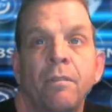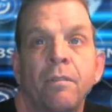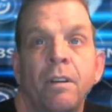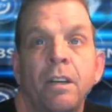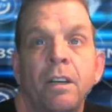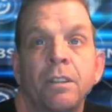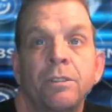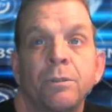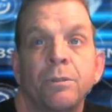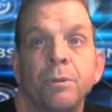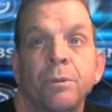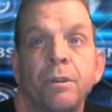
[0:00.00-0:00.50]

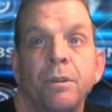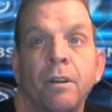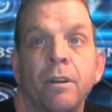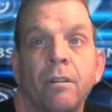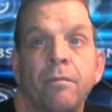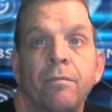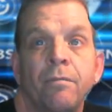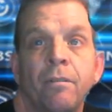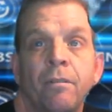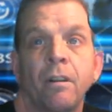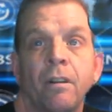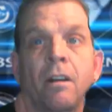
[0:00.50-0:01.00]
history of
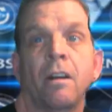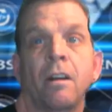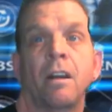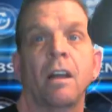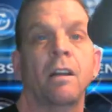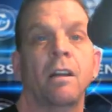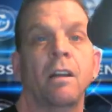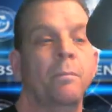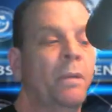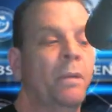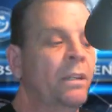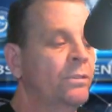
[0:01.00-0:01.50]

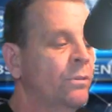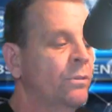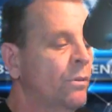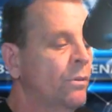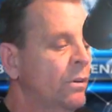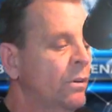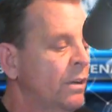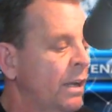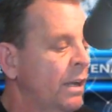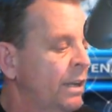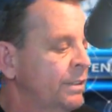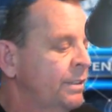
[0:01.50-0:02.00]

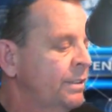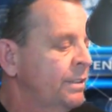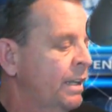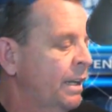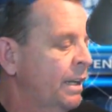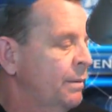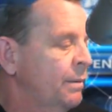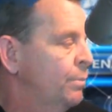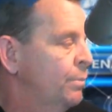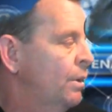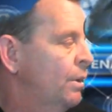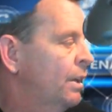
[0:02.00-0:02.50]
Elementor as a
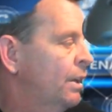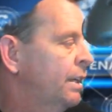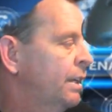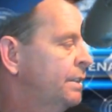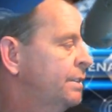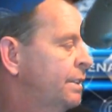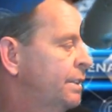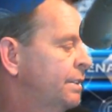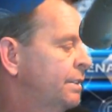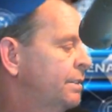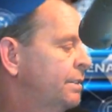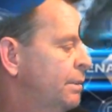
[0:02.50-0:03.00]
plugin
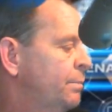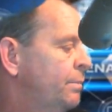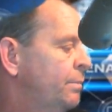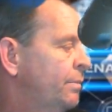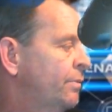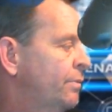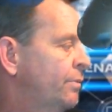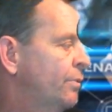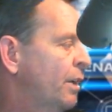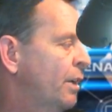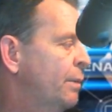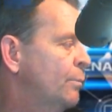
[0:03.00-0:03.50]
system,
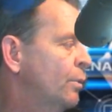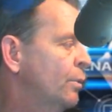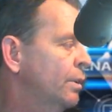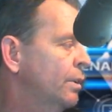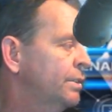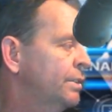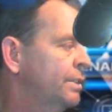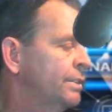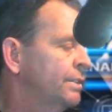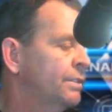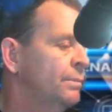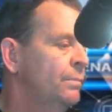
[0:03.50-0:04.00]
framework
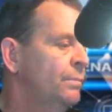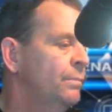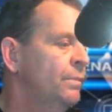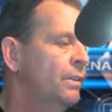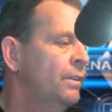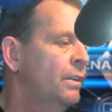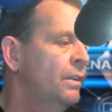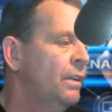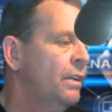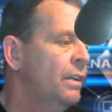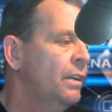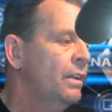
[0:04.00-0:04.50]
system.
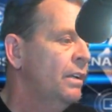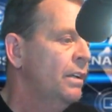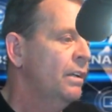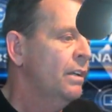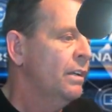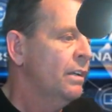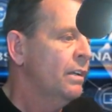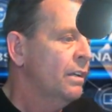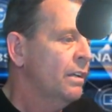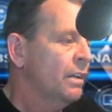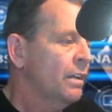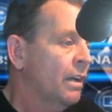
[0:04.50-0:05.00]

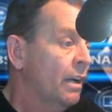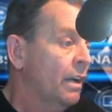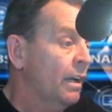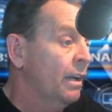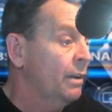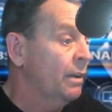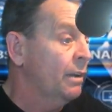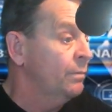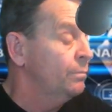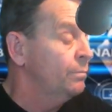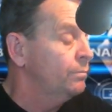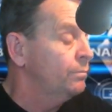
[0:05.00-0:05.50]
I